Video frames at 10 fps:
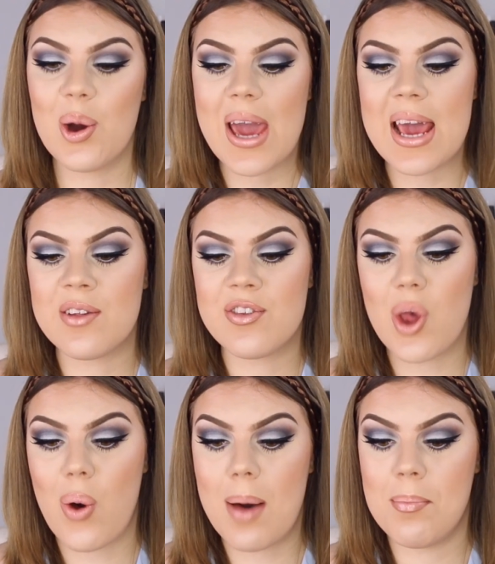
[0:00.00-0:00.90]
Okay,
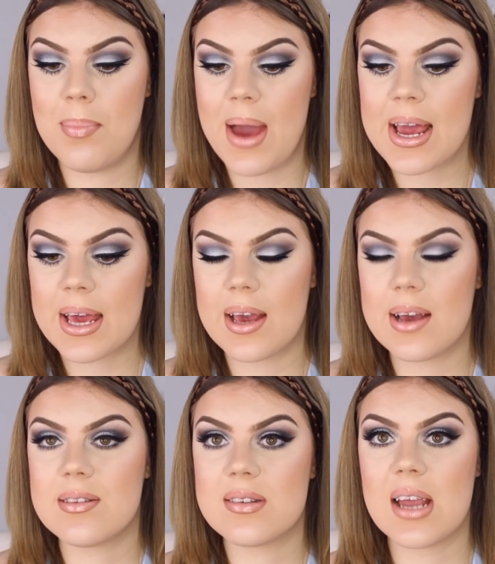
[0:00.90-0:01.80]
so I'm back.
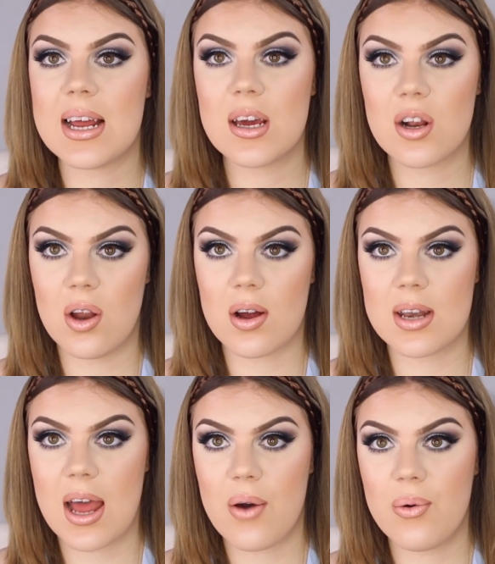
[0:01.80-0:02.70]
It's 9
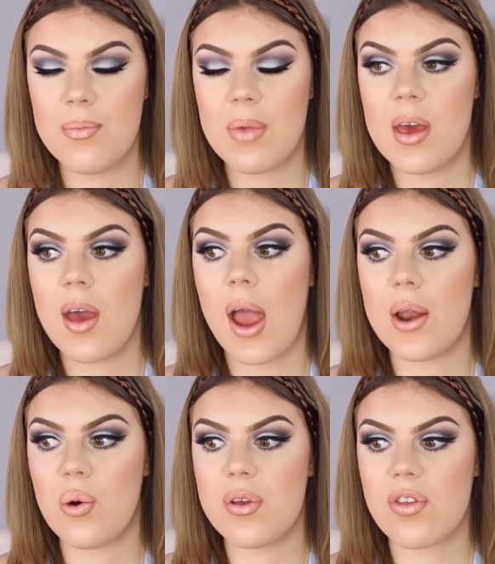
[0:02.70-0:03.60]
o'clock now. I
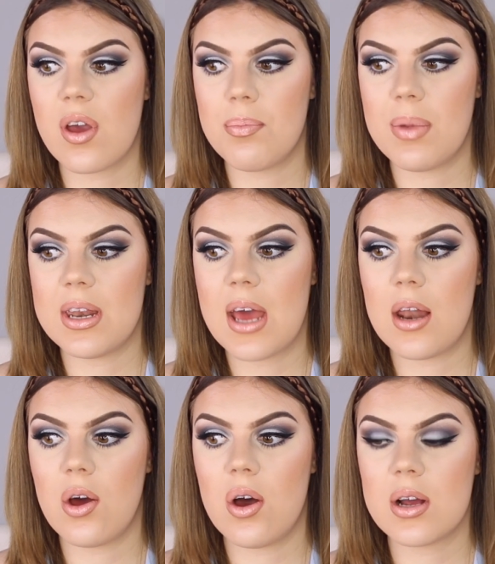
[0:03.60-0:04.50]
know it's not been
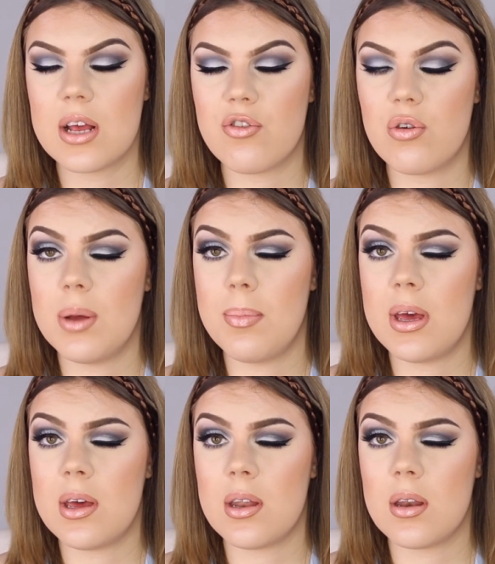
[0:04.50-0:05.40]
that long, it's only
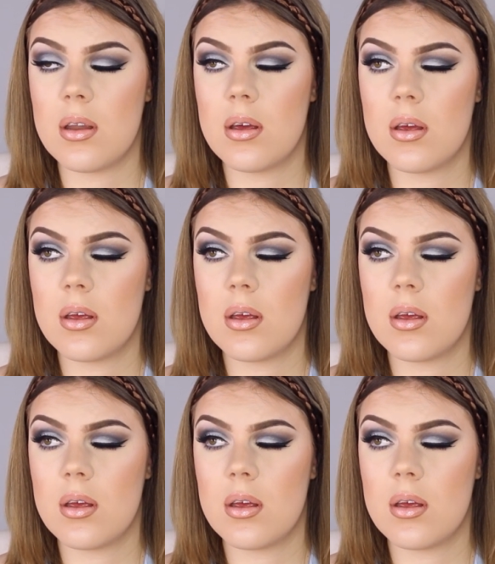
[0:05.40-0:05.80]
been